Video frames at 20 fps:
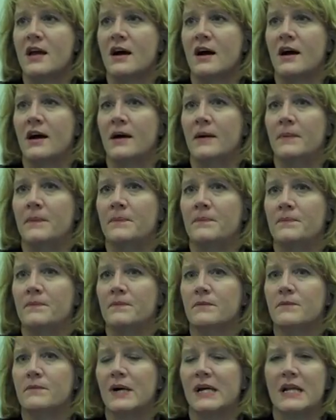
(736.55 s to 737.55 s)
I
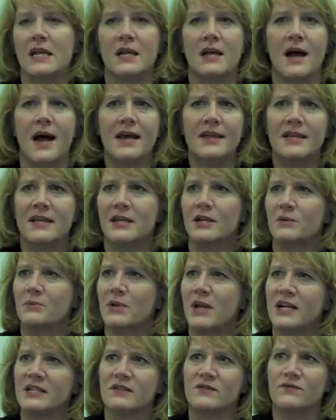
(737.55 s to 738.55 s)
think it
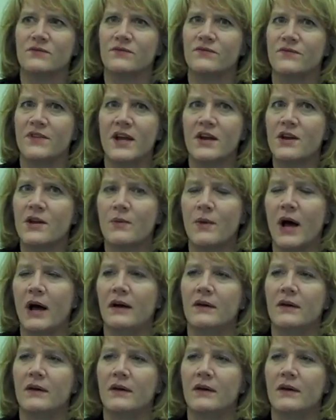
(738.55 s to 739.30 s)
applies very well,